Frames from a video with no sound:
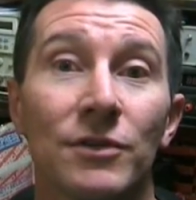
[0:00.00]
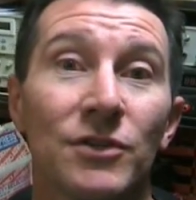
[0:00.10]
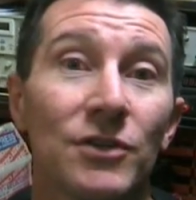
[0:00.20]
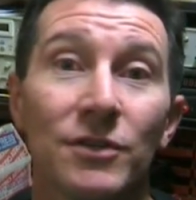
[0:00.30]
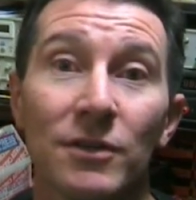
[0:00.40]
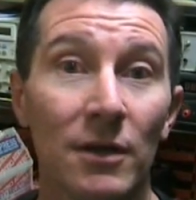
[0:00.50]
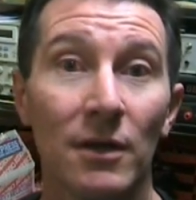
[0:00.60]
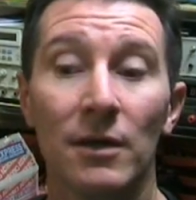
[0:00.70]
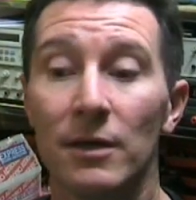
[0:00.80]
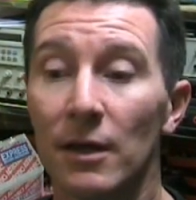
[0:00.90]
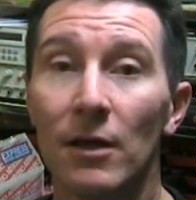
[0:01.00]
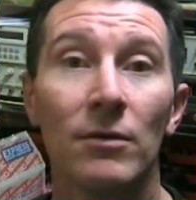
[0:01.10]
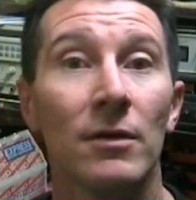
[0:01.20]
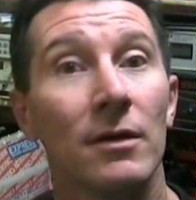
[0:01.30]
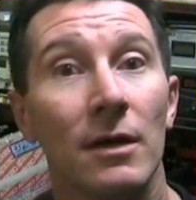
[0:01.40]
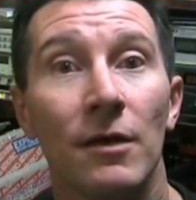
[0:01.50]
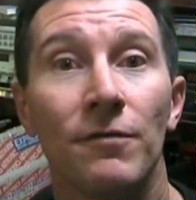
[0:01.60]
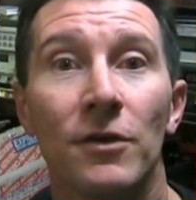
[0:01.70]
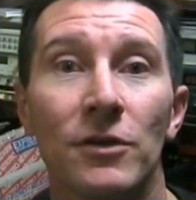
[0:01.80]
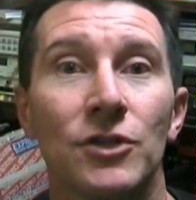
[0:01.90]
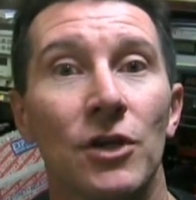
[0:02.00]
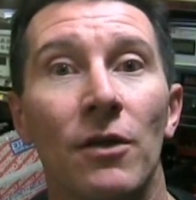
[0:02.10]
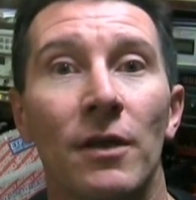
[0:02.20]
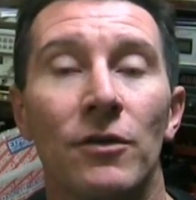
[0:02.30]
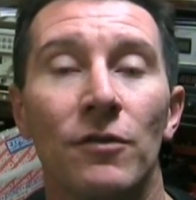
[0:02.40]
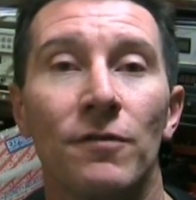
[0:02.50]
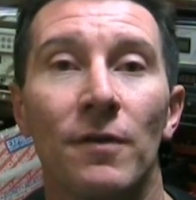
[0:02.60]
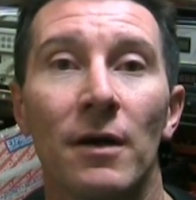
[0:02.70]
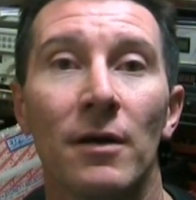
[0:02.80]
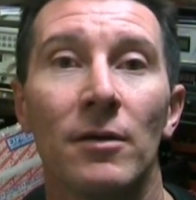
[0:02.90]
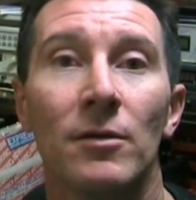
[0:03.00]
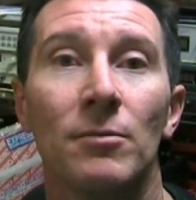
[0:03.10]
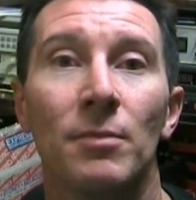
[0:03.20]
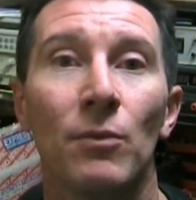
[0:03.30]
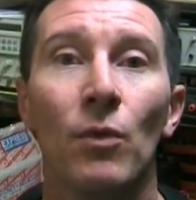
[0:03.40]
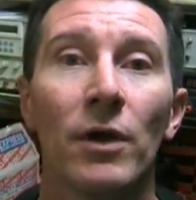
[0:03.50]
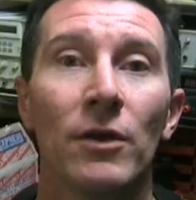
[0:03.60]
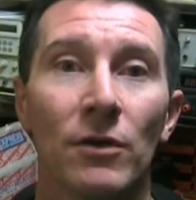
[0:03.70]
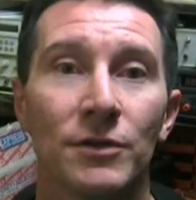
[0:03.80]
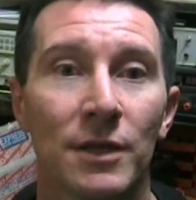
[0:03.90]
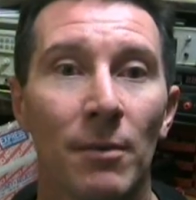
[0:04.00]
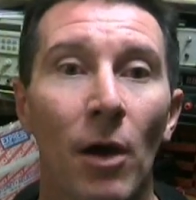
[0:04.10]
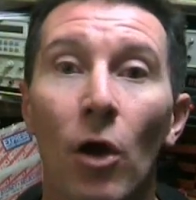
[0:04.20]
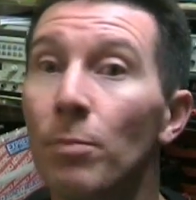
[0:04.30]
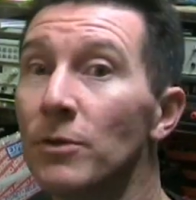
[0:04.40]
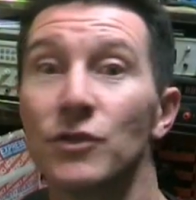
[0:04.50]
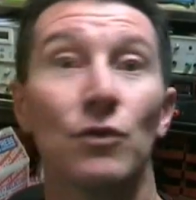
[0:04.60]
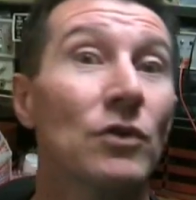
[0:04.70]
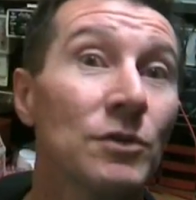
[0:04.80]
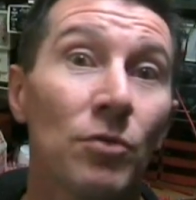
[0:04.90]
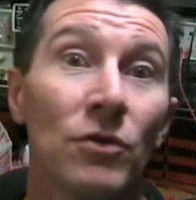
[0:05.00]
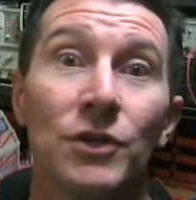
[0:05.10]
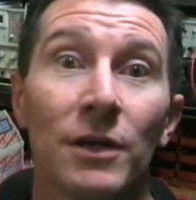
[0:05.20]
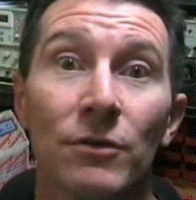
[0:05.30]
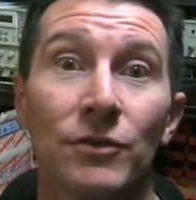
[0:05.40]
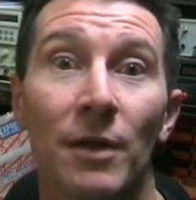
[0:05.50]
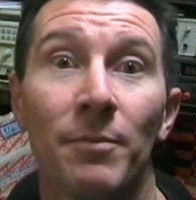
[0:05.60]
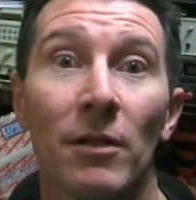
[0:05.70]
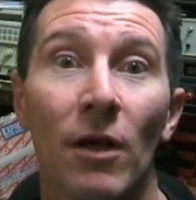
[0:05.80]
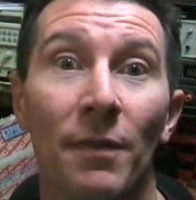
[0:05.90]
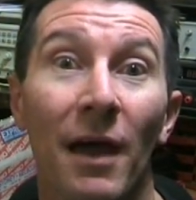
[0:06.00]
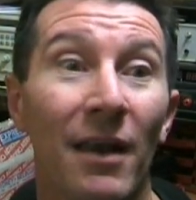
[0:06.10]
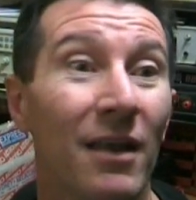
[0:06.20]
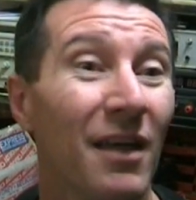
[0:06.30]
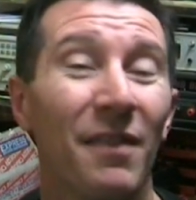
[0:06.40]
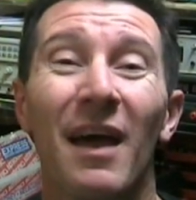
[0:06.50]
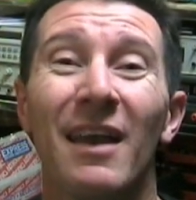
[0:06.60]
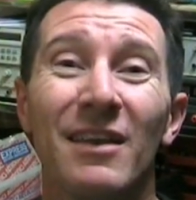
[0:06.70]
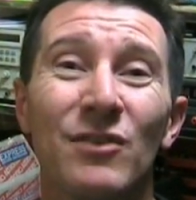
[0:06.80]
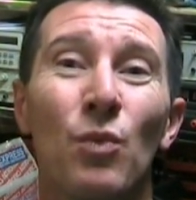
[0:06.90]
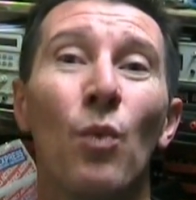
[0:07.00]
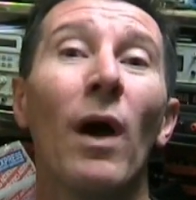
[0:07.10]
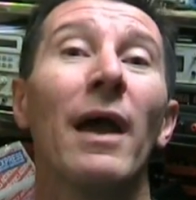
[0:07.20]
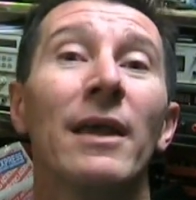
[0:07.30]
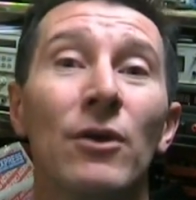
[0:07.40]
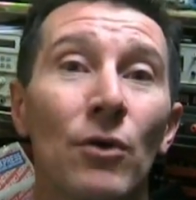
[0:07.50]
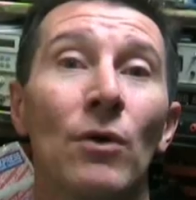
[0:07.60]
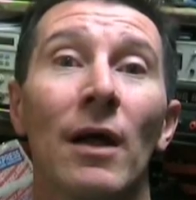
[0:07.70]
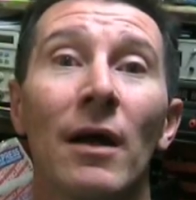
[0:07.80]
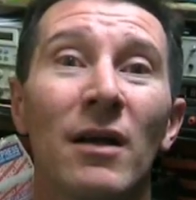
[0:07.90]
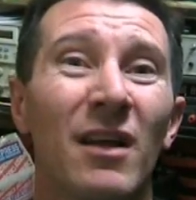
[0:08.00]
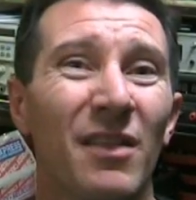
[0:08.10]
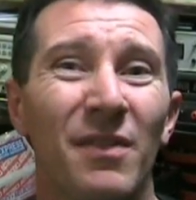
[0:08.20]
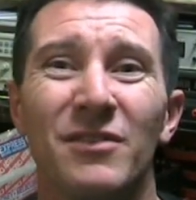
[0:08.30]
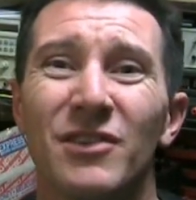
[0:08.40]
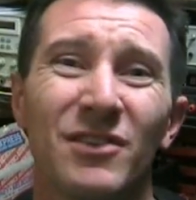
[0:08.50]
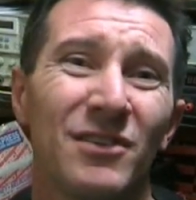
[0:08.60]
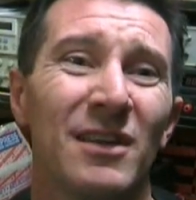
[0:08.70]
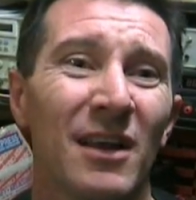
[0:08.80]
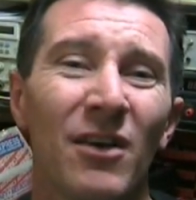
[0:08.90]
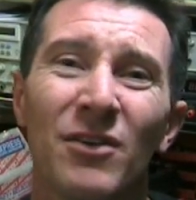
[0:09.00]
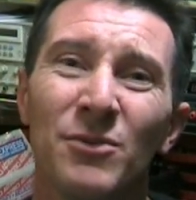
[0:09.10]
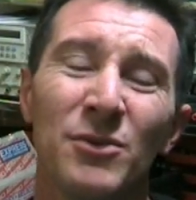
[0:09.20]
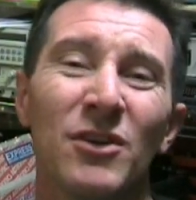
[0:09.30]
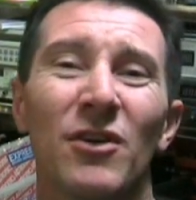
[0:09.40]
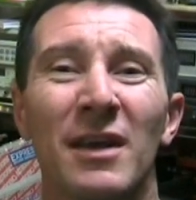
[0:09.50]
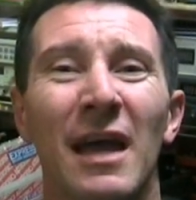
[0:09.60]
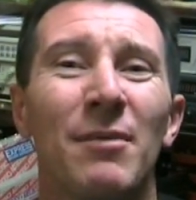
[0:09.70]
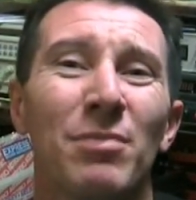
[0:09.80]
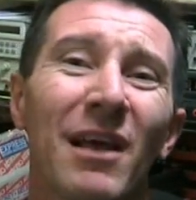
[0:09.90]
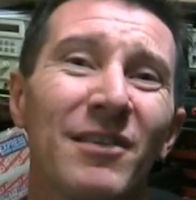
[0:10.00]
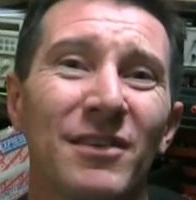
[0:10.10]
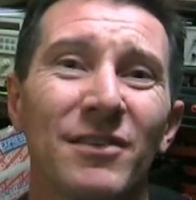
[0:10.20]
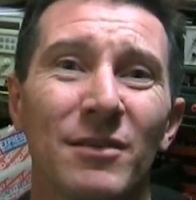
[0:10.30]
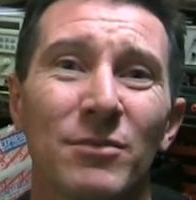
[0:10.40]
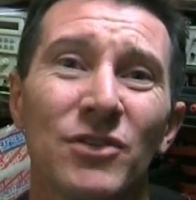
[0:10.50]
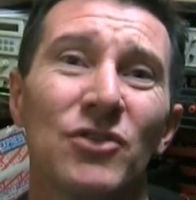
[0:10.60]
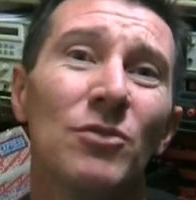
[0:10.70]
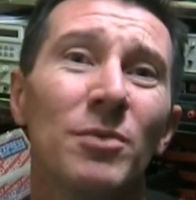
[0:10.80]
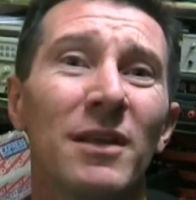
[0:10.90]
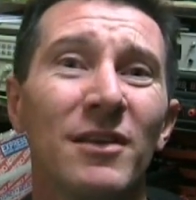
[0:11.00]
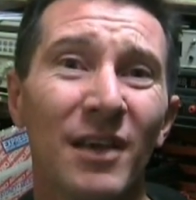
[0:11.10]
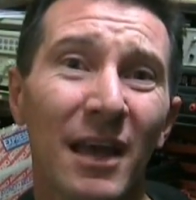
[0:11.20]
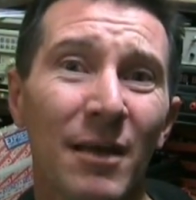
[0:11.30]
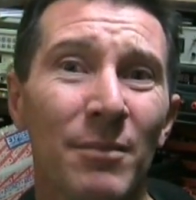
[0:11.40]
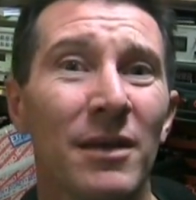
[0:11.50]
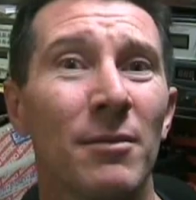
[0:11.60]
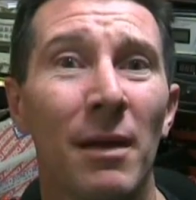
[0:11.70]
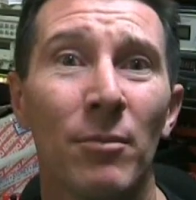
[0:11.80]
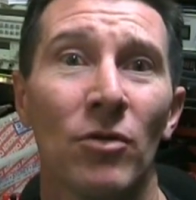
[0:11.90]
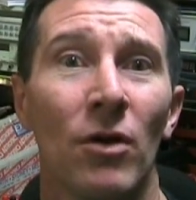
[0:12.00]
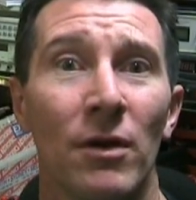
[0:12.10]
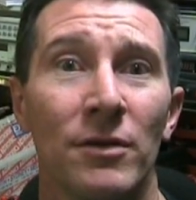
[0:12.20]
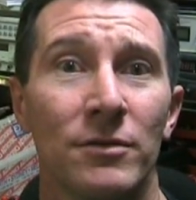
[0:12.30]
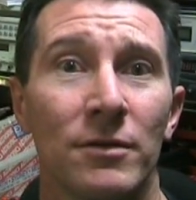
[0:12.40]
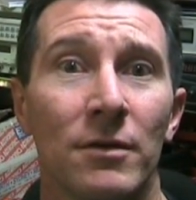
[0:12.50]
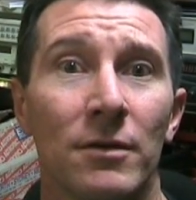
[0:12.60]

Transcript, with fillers: It's just, you know, if you can show that you've uh, been working on some open source project or something like that, that is way cooler than just, you know, you got an A plus in some stupid exam that you memorized.